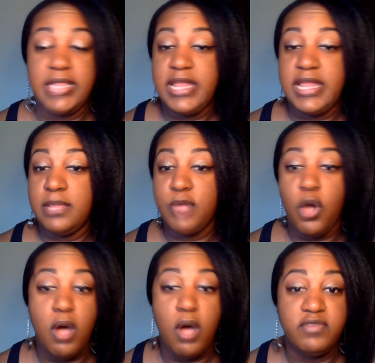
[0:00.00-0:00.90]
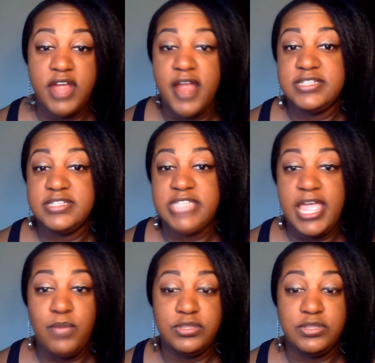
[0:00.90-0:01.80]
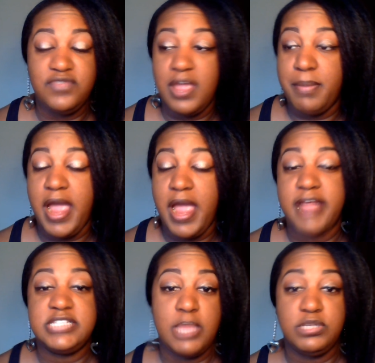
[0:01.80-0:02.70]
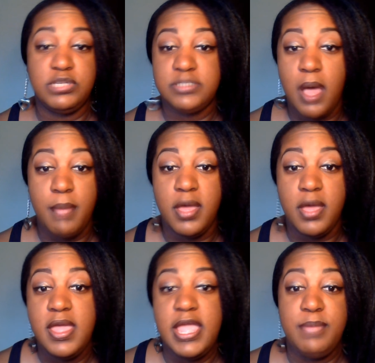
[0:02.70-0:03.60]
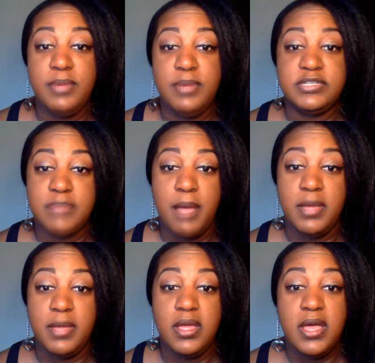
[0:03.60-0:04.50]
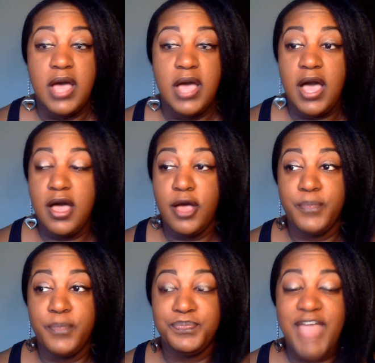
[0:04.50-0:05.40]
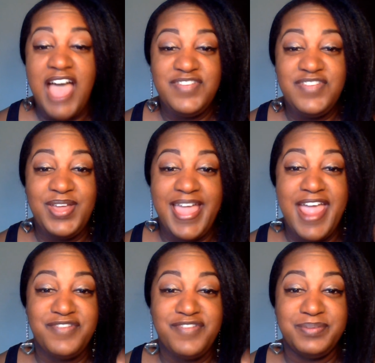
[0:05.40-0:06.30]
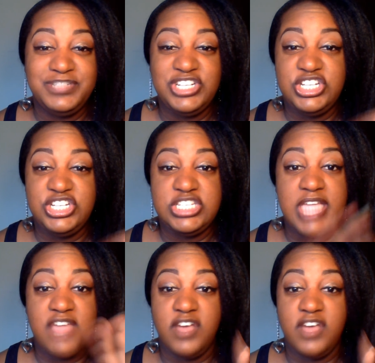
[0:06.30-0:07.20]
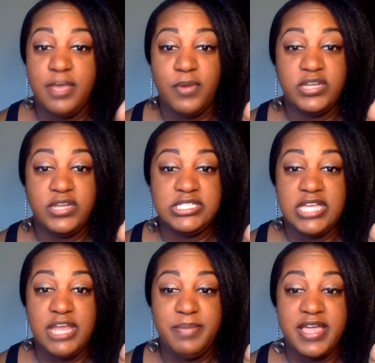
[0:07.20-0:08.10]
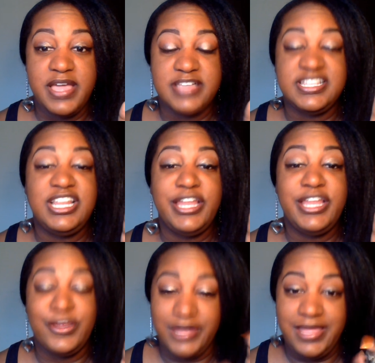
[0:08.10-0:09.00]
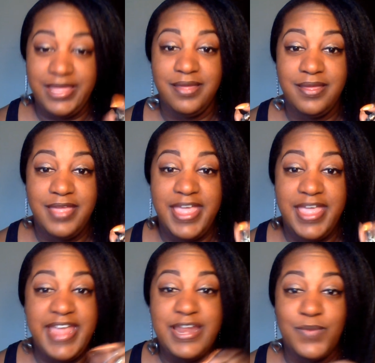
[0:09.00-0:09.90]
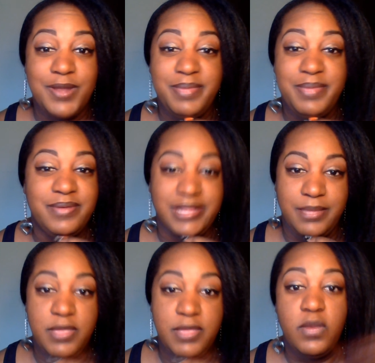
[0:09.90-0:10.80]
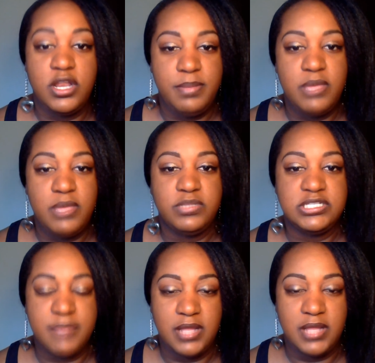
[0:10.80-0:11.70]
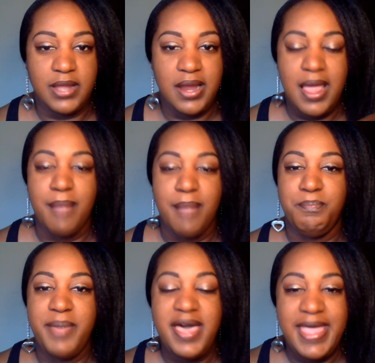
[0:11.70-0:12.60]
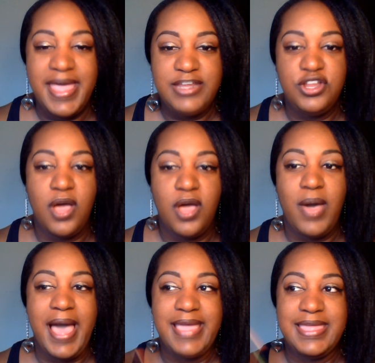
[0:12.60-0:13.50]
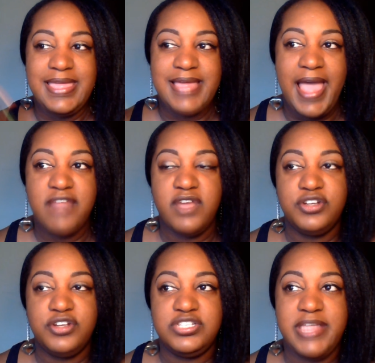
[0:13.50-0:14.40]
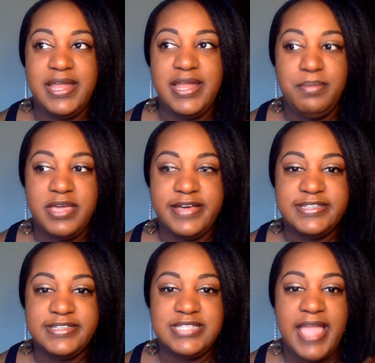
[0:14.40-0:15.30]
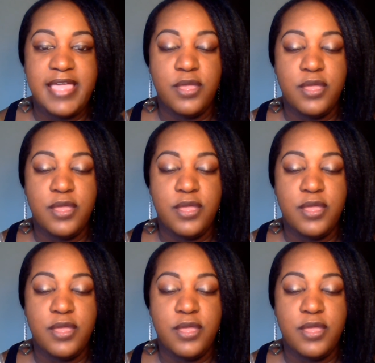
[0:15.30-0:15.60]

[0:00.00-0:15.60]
let him go over there and stay with the vampire, stay with his mama, and be with his mama. I felt like Ephraim should have just gave up on his son because clearly he didn't want to be with him. He wanted to be with his mother. But, I can kind of understand it because, like,